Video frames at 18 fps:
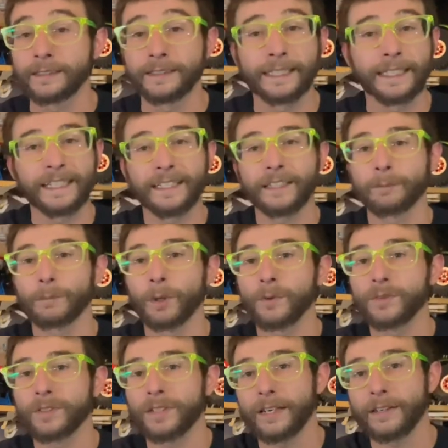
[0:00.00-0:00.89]
getting the
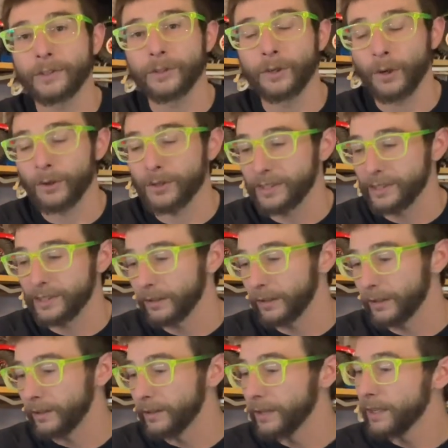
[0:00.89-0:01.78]
most out of your
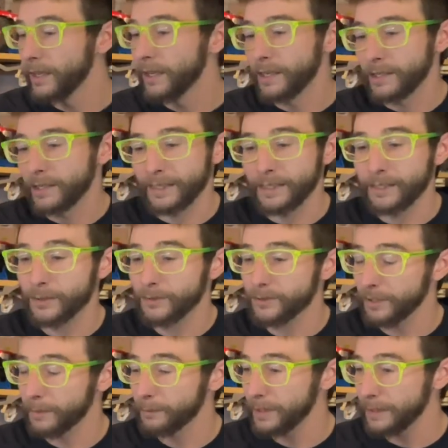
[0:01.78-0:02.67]
RTR. As I know
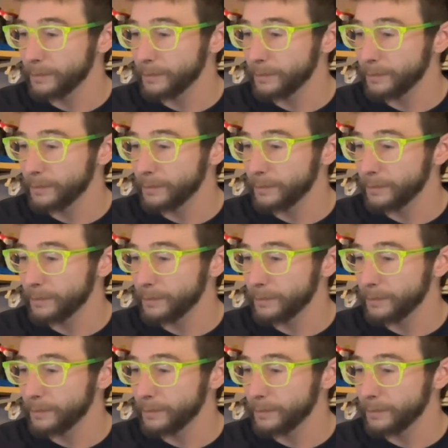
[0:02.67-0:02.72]
some